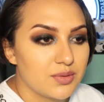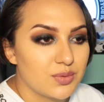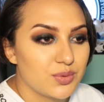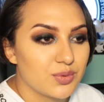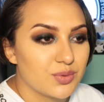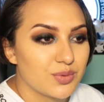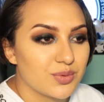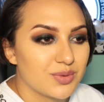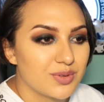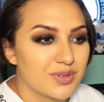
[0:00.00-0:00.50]

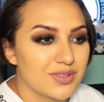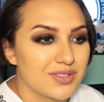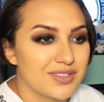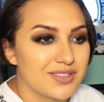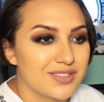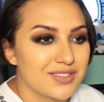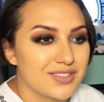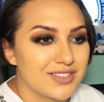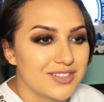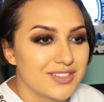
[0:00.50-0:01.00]
Ooh,
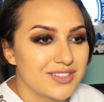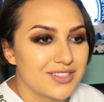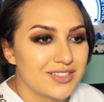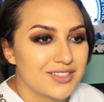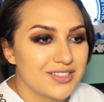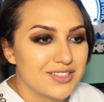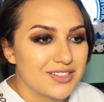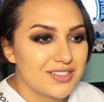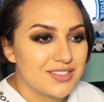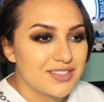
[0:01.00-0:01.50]

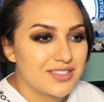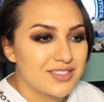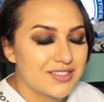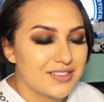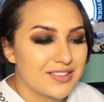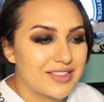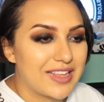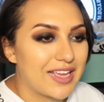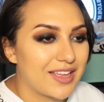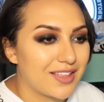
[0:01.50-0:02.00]

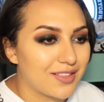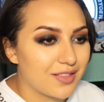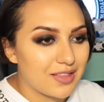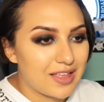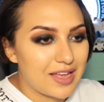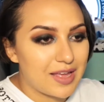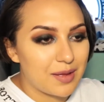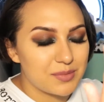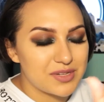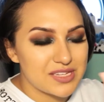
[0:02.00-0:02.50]
that
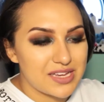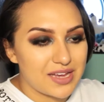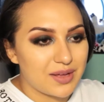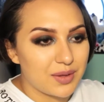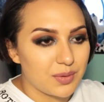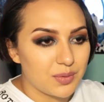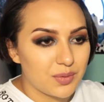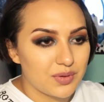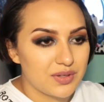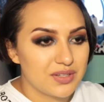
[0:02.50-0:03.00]
glammed
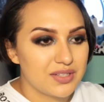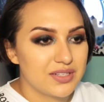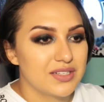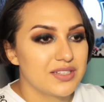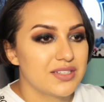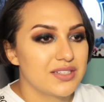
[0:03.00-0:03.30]
out